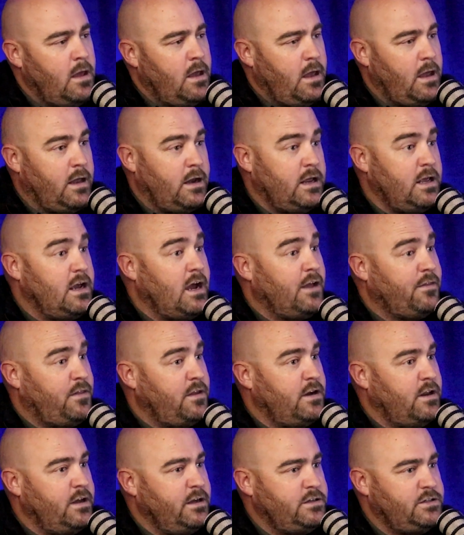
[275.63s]
And he got the
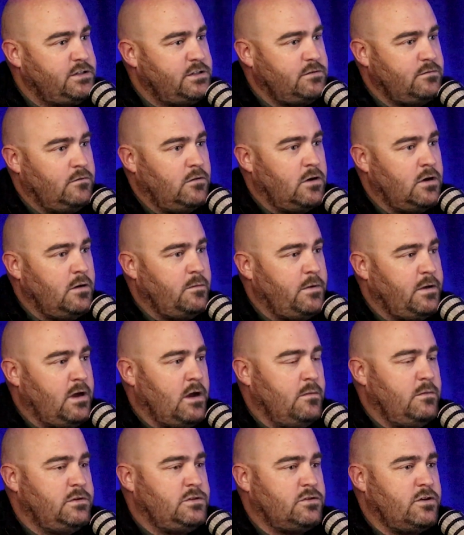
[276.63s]
niche, wanted to
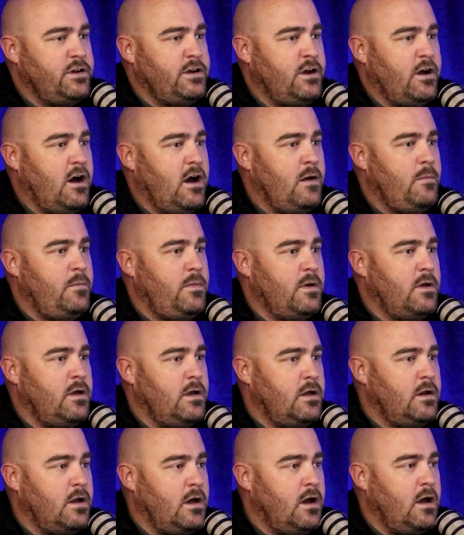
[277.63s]
become a street cop,
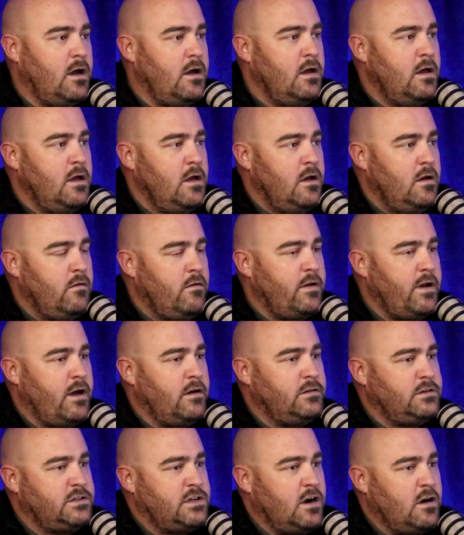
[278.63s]
and went out
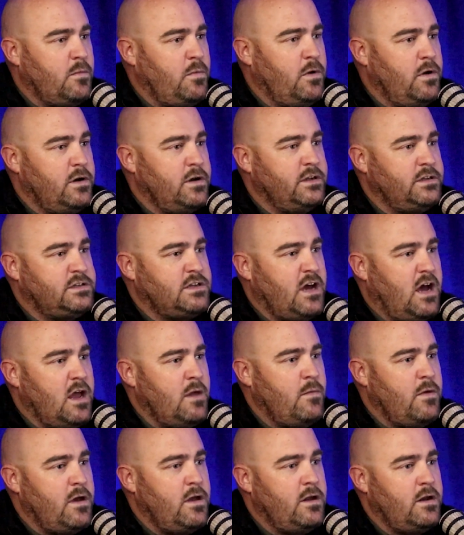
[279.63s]
and started putting his
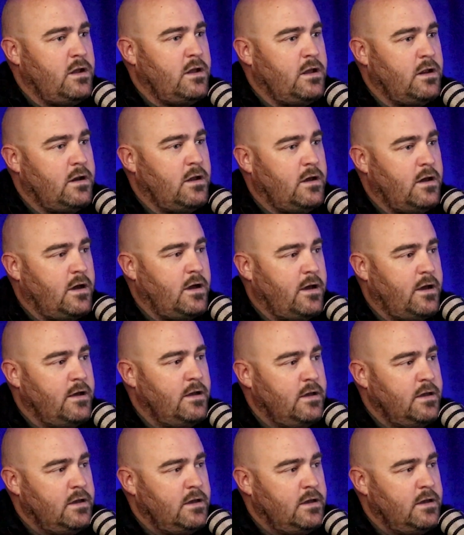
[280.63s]
time in and,